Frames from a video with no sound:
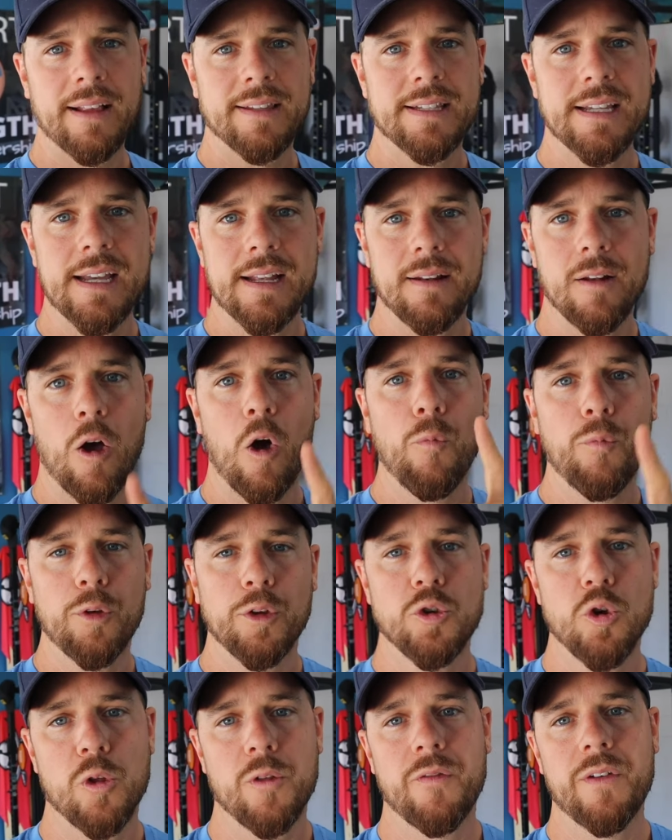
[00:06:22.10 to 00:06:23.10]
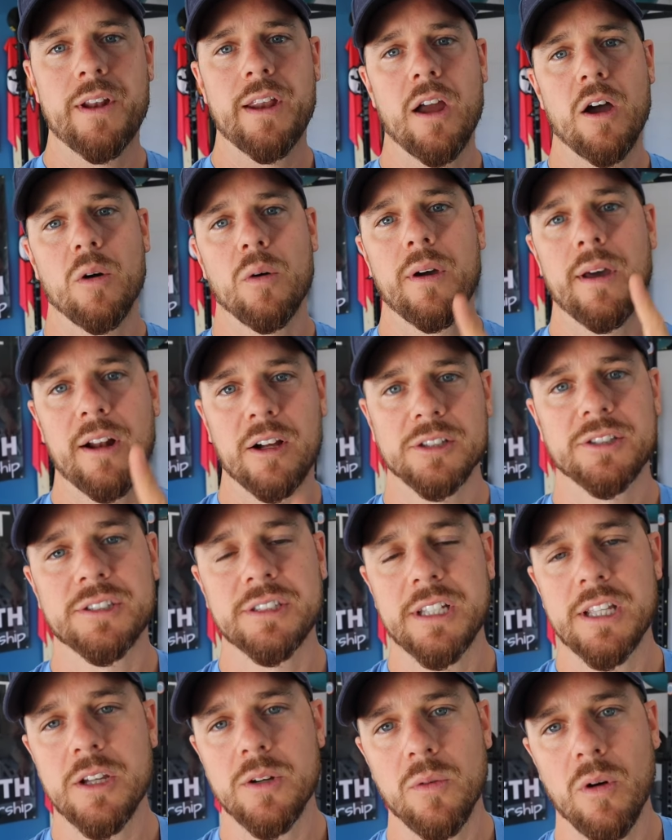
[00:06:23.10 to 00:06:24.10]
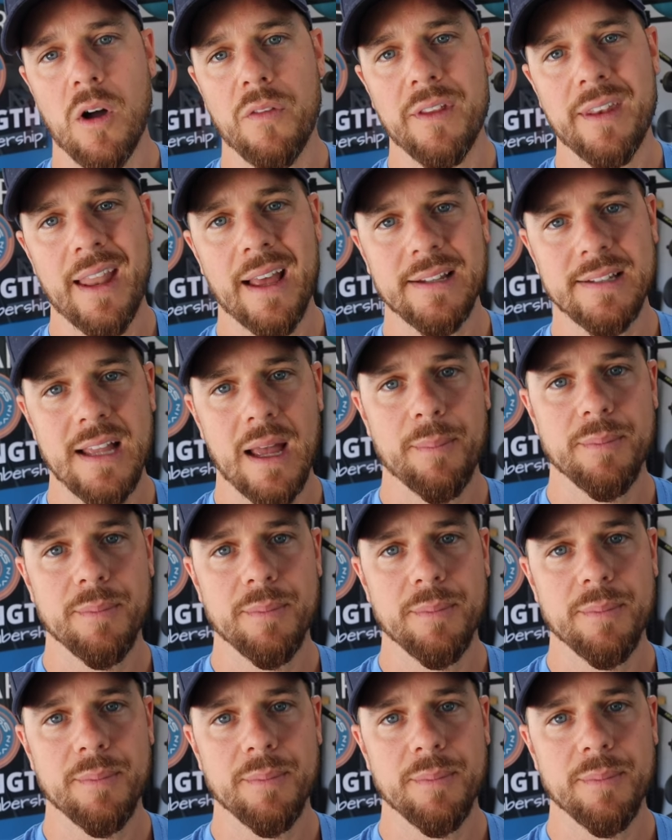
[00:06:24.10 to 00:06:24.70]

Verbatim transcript: That's it. Hope you enjoyed the video and I'll see you on the next